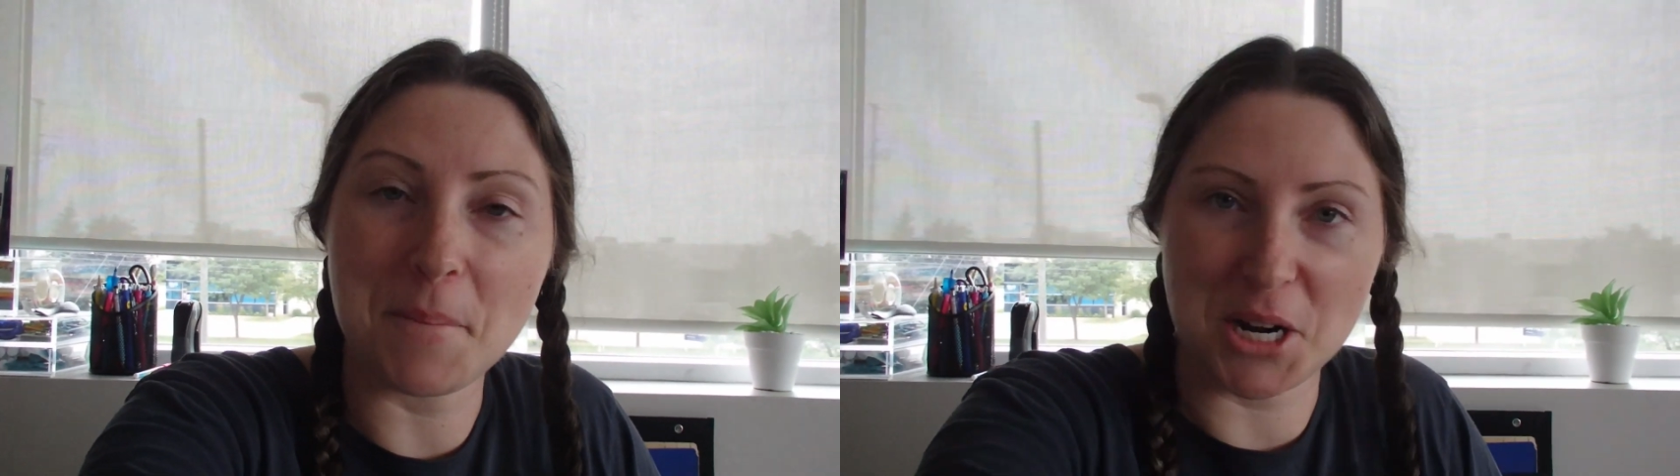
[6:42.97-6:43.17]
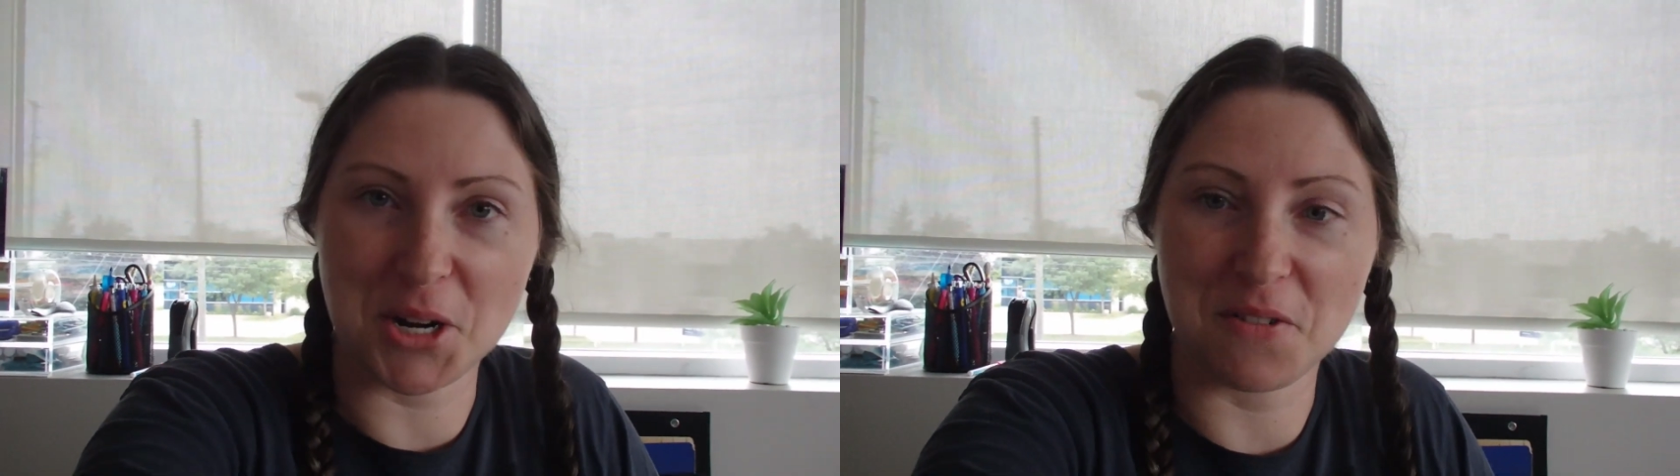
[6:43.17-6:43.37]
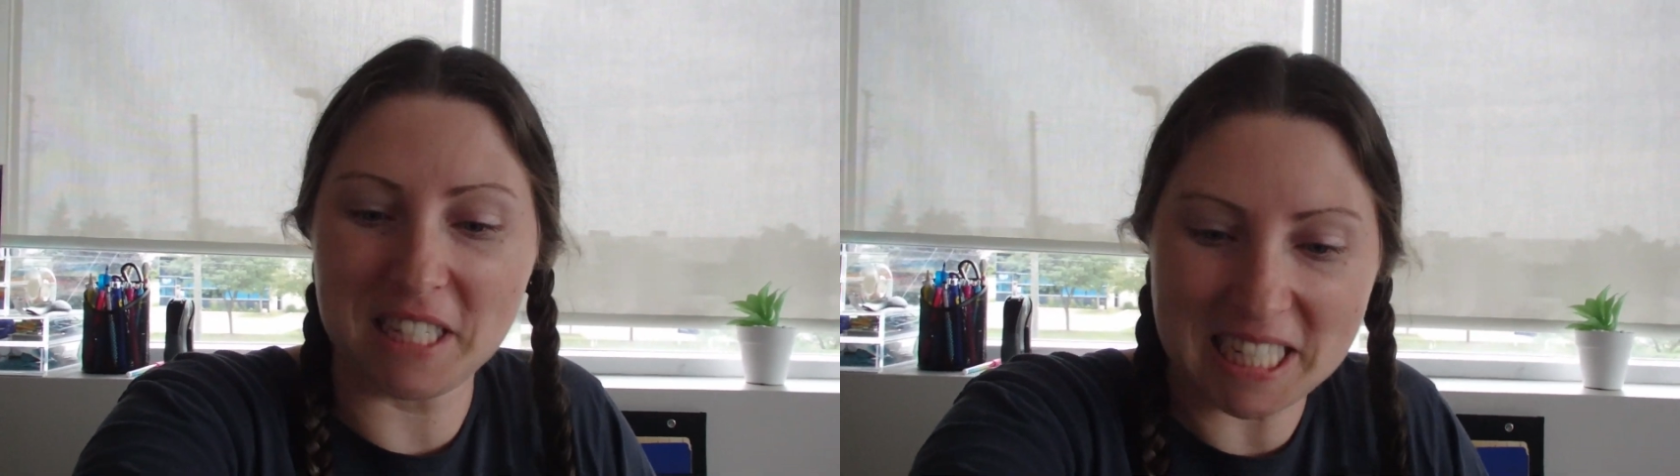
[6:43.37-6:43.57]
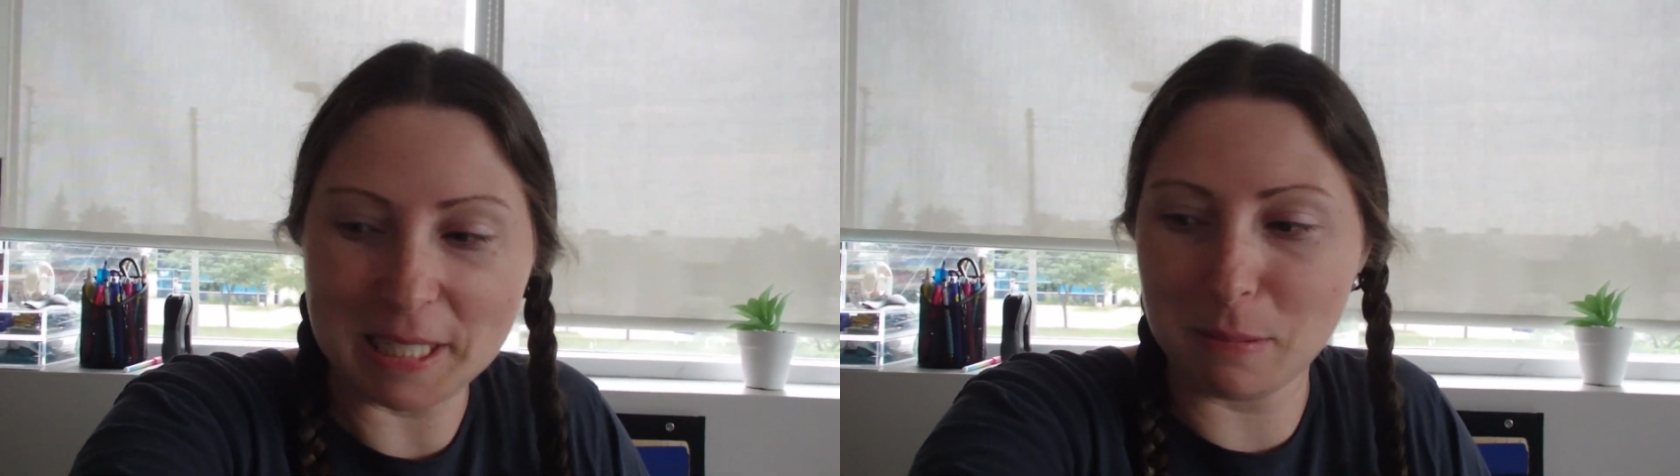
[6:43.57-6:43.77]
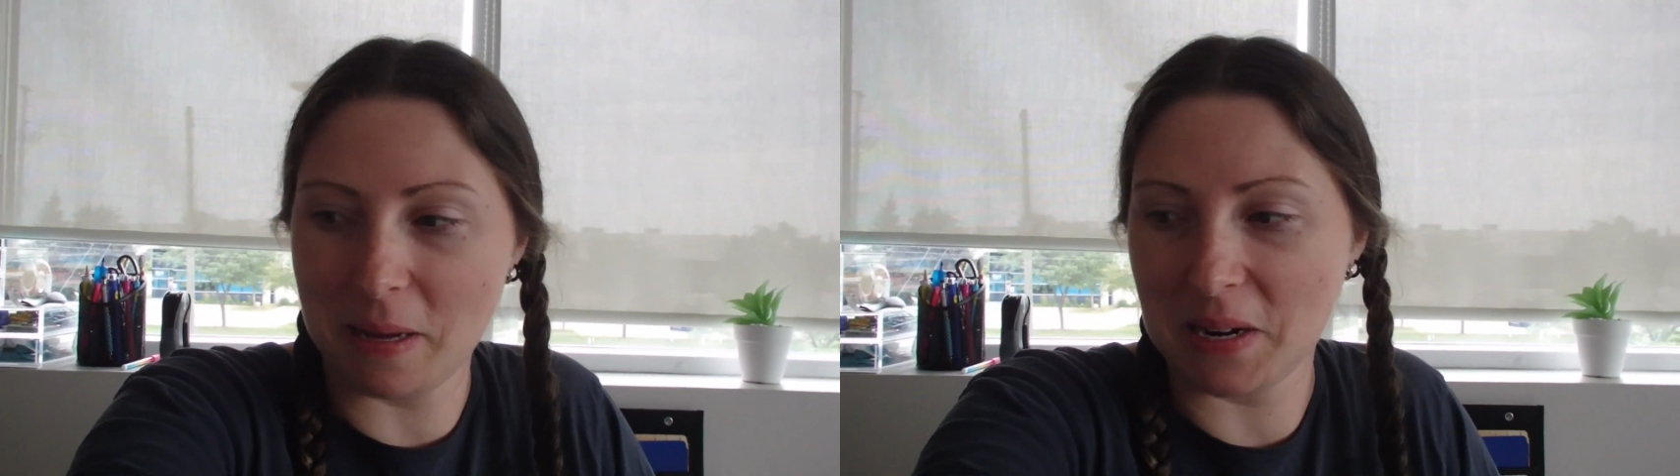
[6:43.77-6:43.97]
better,
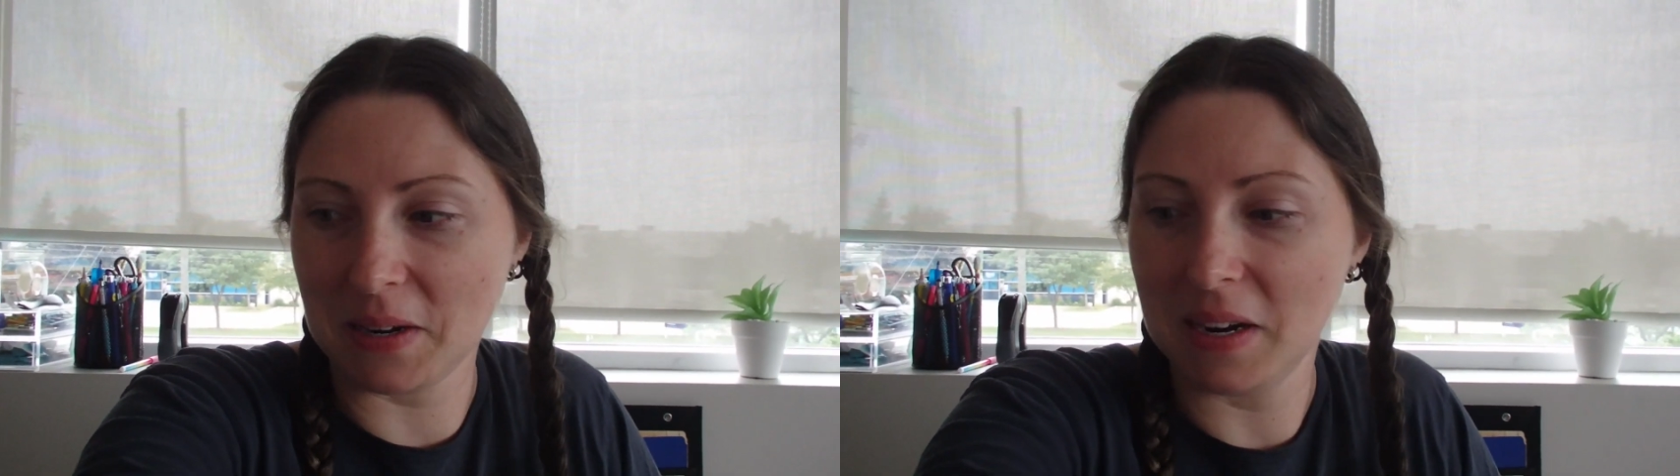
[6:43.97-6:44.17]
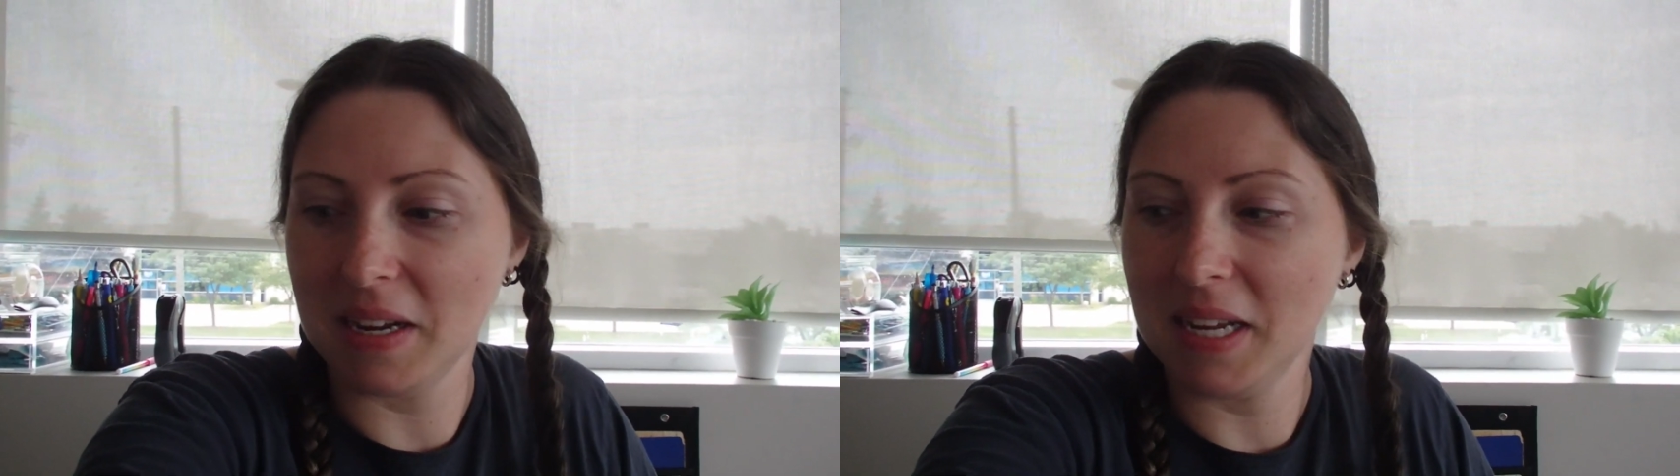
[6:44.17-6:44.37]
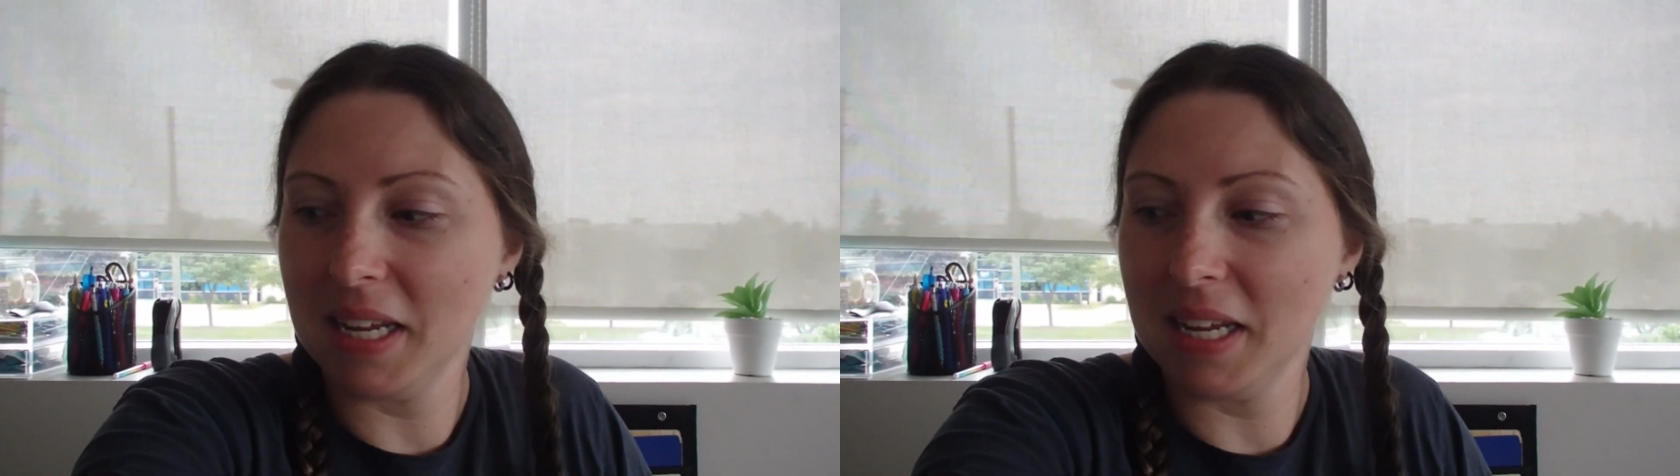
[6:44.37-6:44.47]
feeling a little bit better.